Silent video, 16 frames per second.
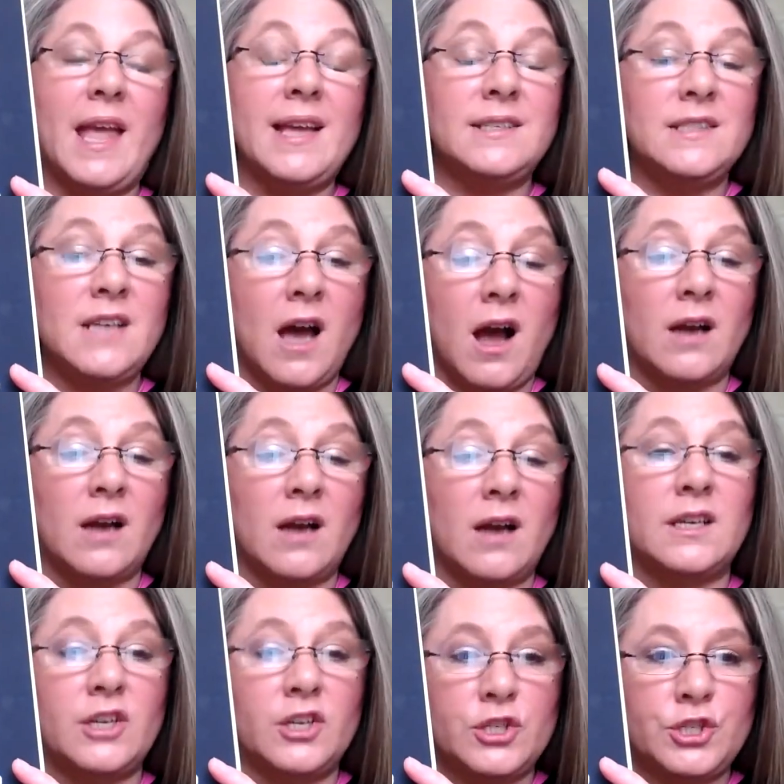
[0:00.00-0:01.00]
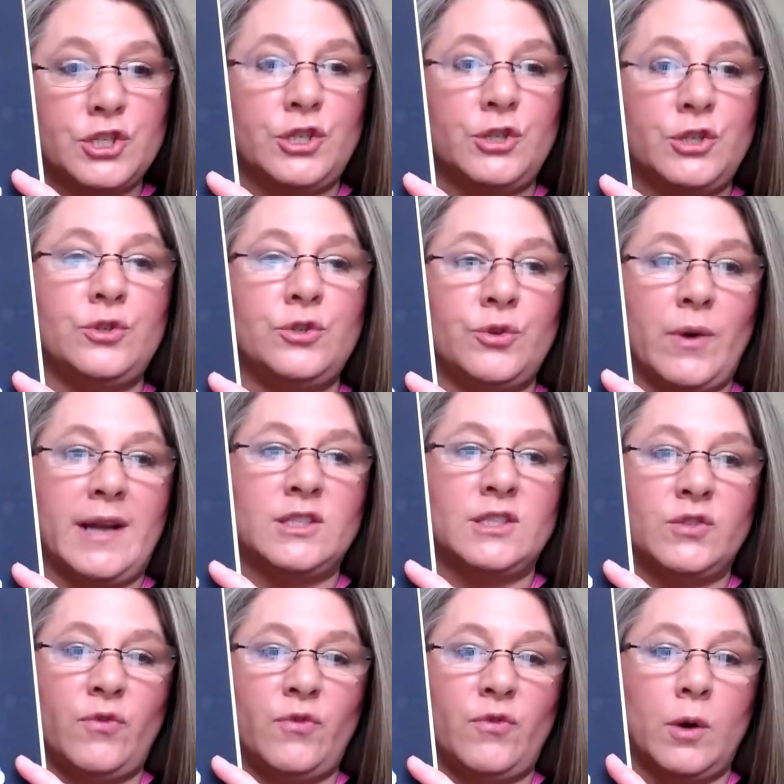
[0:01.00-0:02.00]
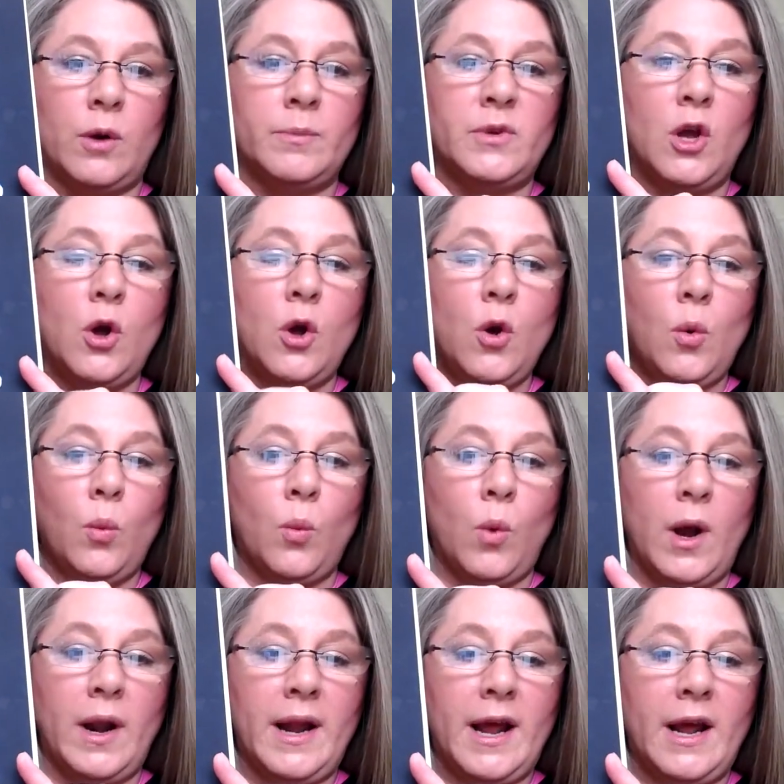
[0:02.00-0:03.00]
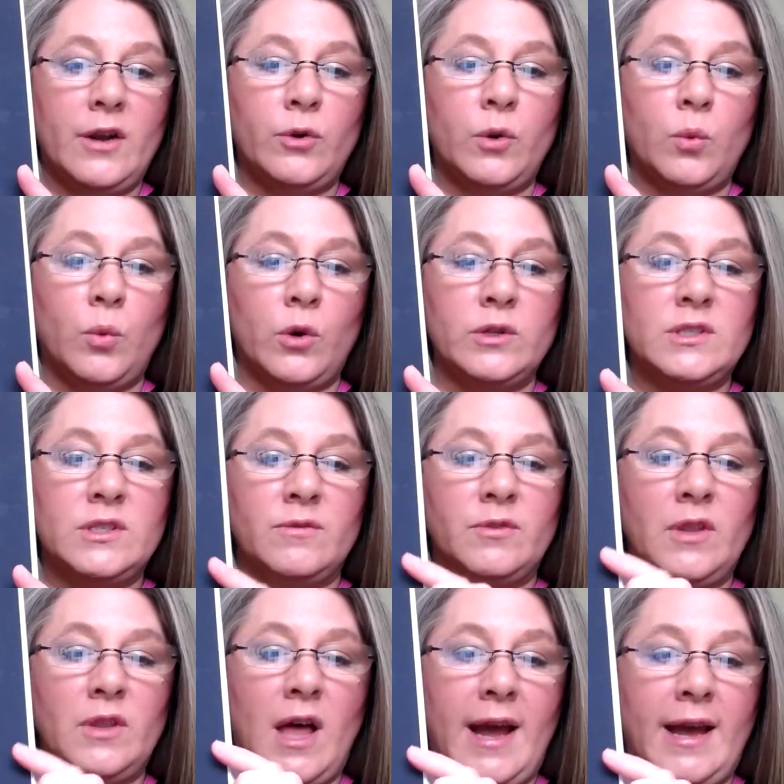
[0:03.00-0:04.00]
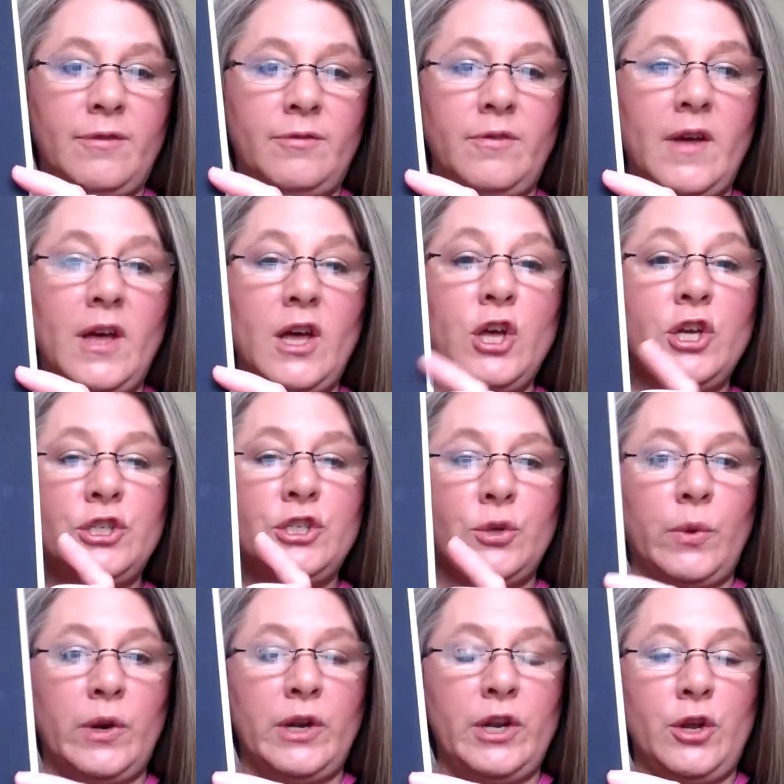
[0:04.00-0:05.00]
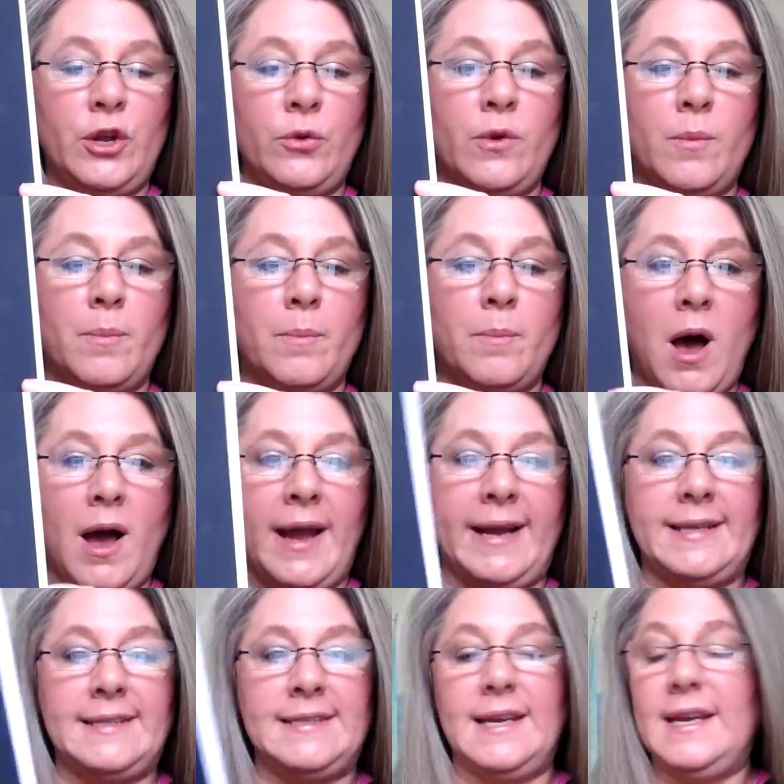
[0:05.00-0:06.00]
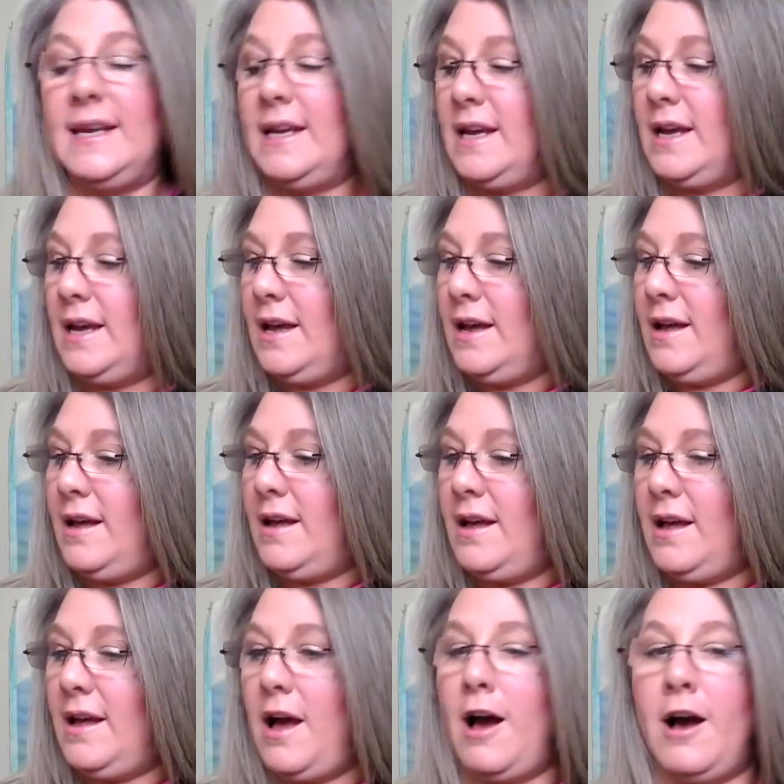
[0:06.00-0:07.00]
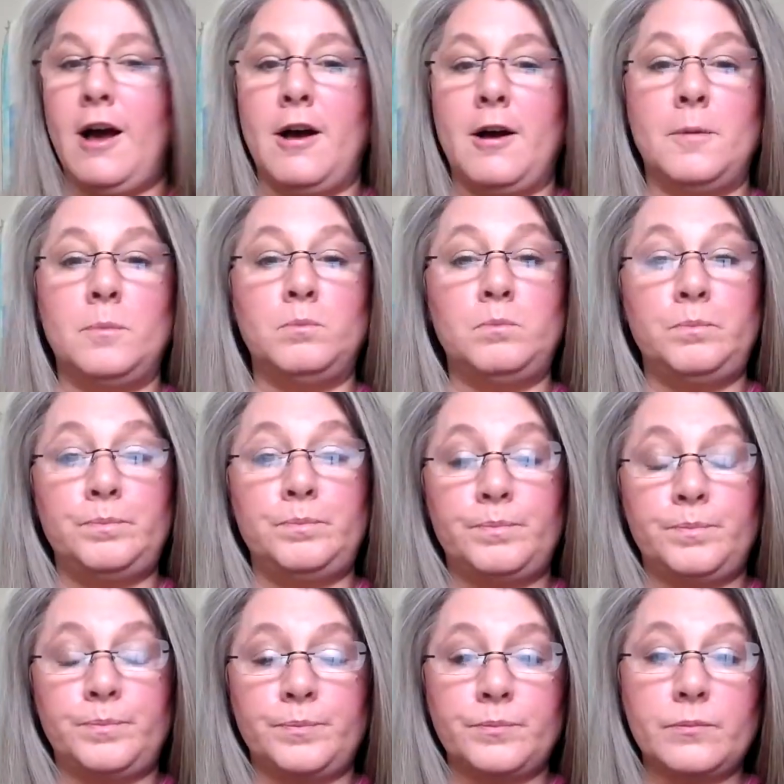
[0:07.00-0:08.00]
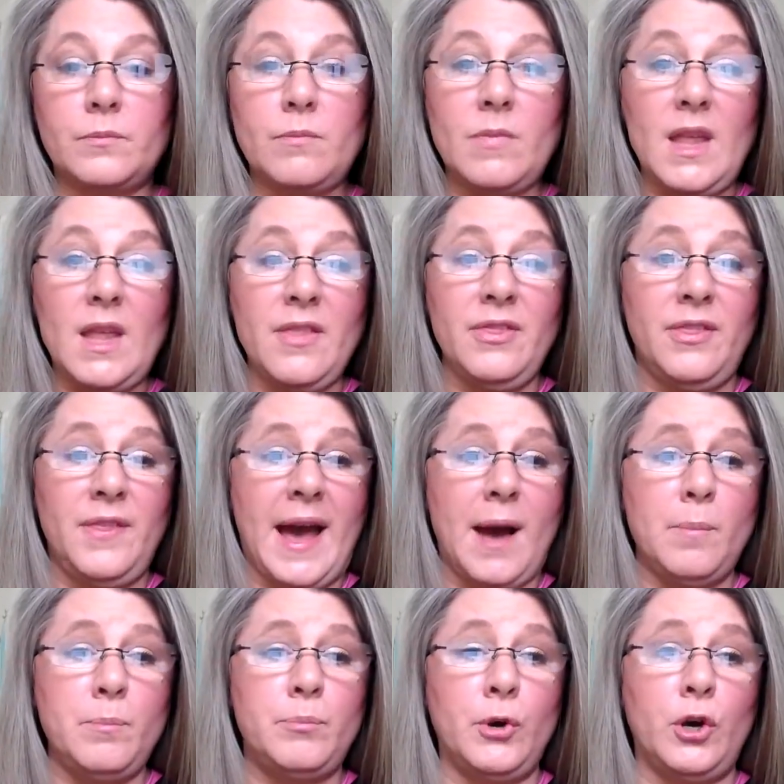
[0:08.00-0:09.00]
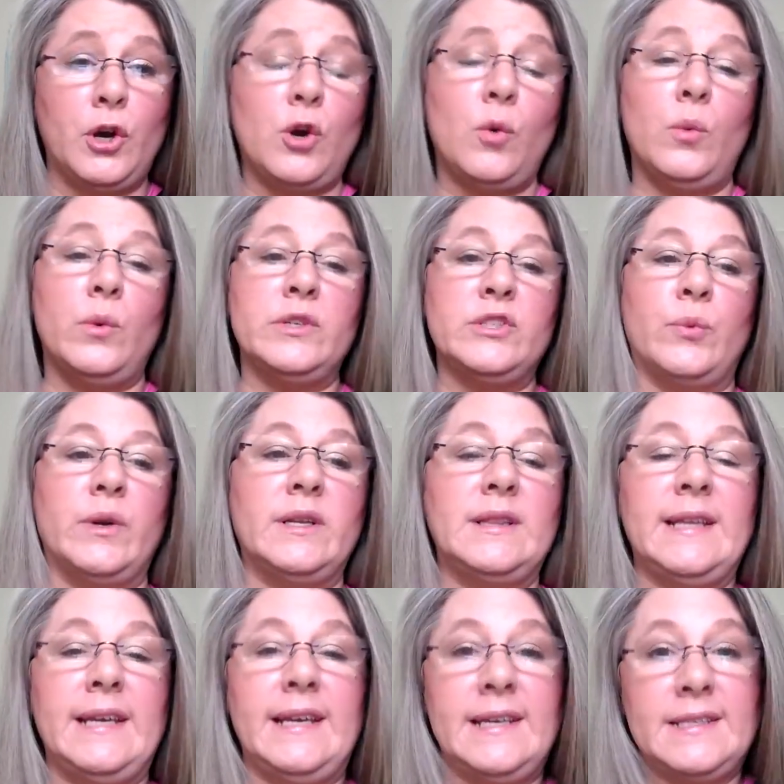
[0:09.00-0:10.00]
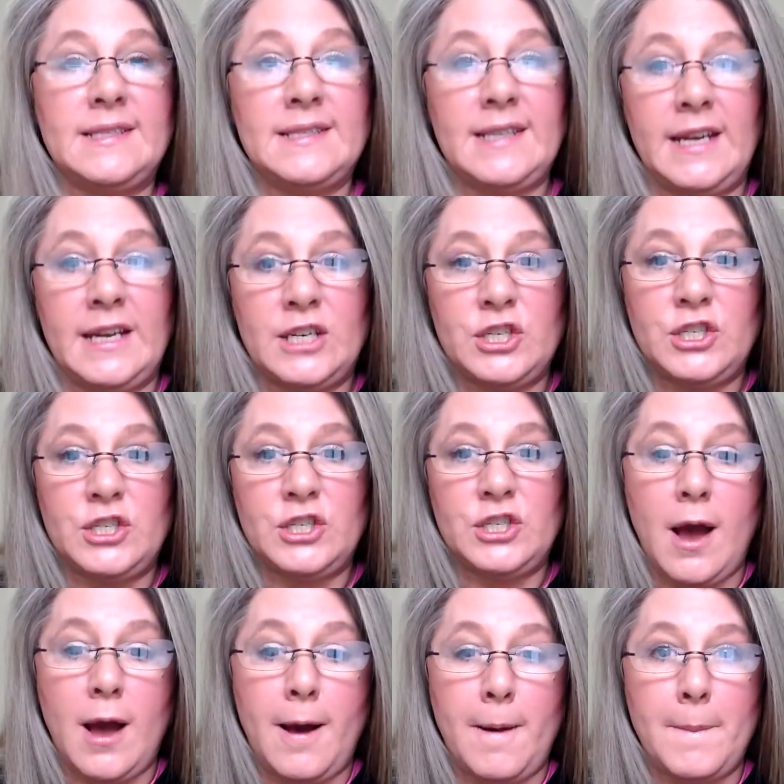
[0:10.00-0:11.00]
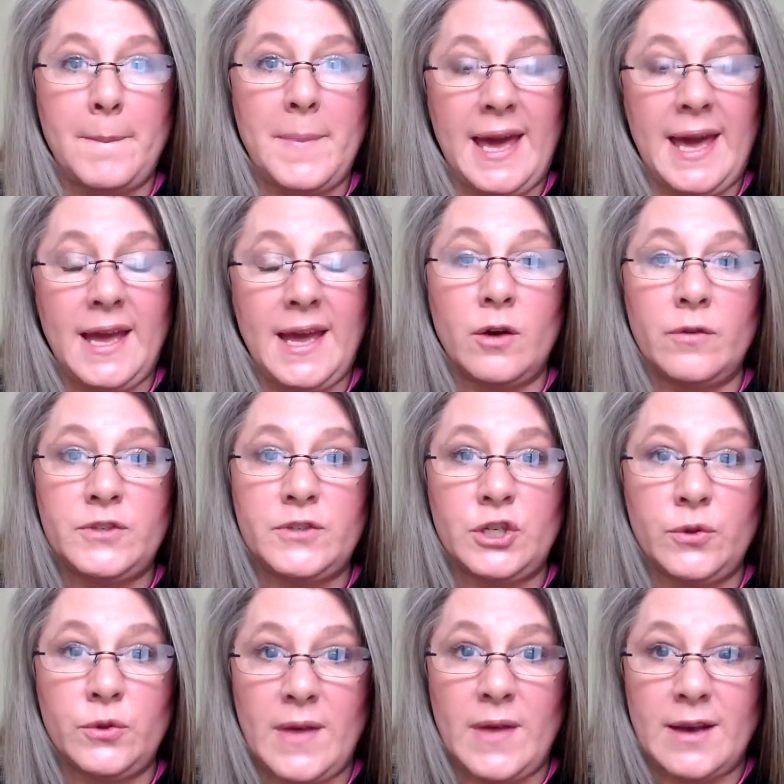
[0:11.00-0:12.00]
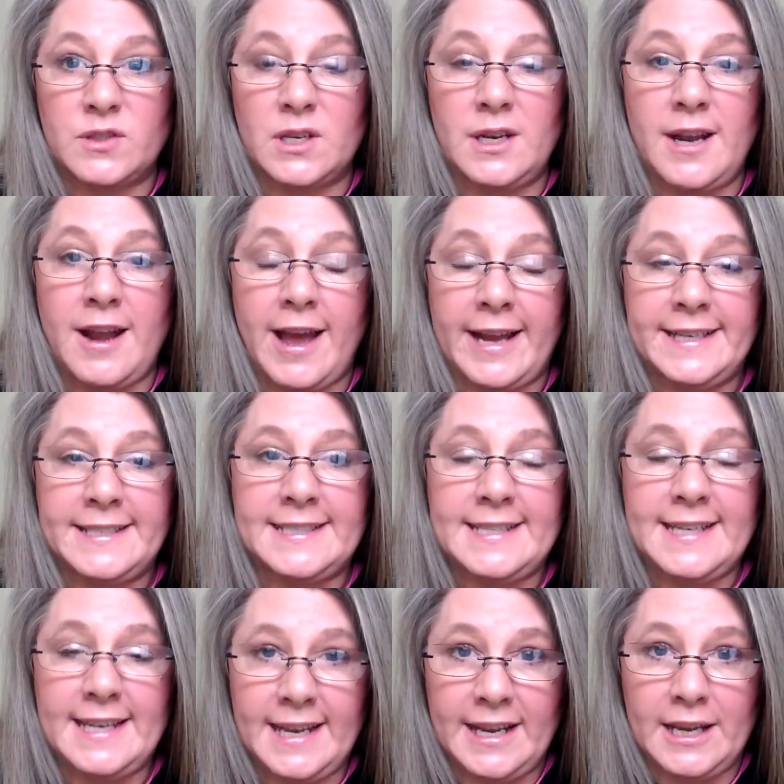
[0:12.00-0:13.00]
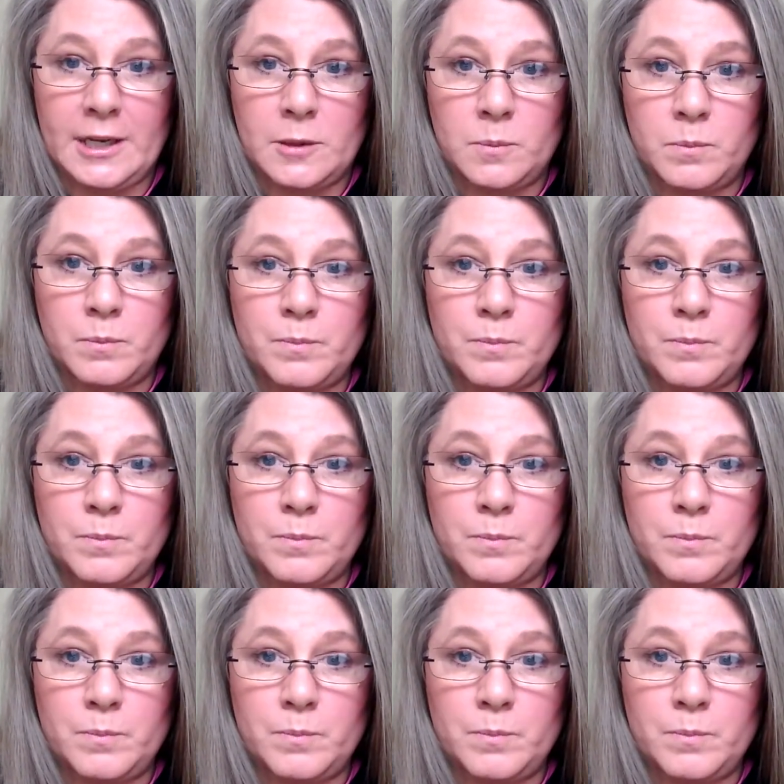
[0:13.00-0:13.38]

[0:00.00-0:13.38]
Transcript: Toxic to Transformed 100 Words of Life to Renew the Mind. Um, that book was released in uh, May of 2019.